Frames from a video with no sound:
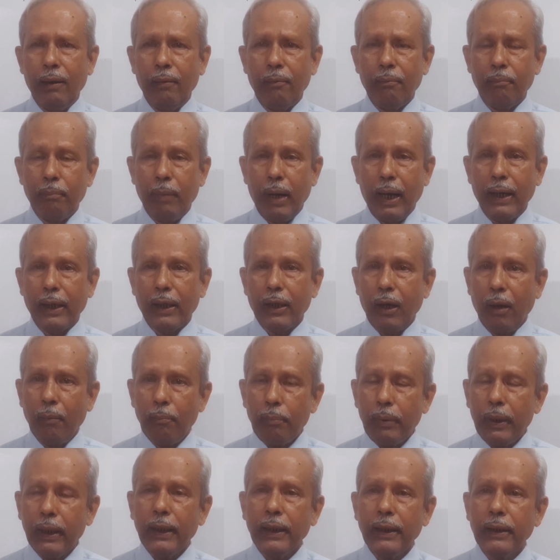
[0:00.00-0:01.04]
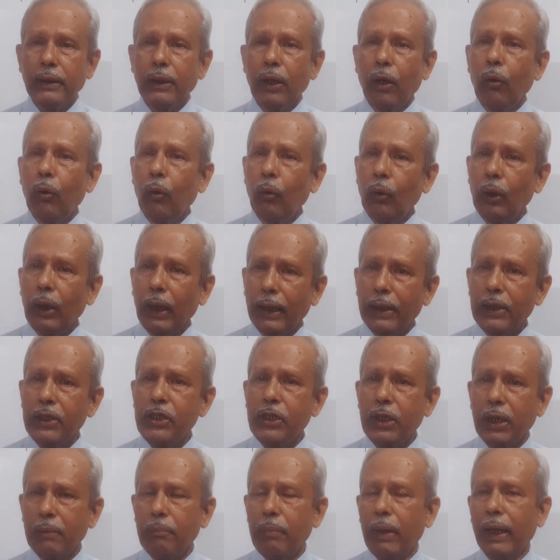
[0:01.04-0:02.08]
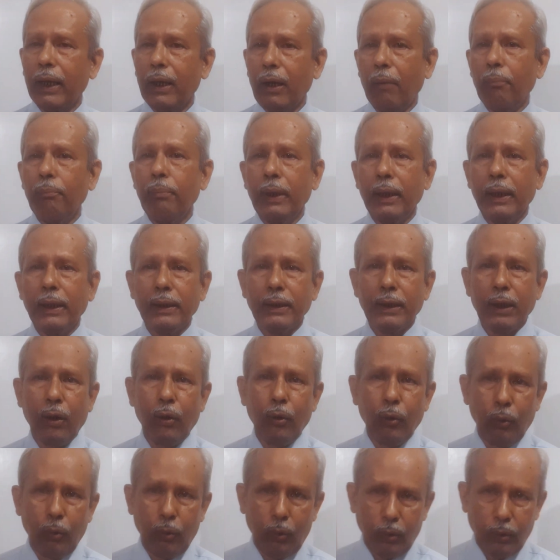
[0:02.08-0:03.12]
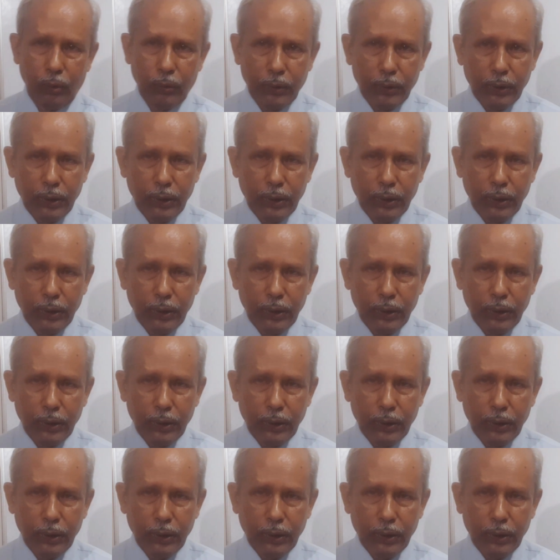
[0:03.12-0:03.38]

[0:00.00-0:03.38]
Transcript: by completing the whole, addition by completing the whole.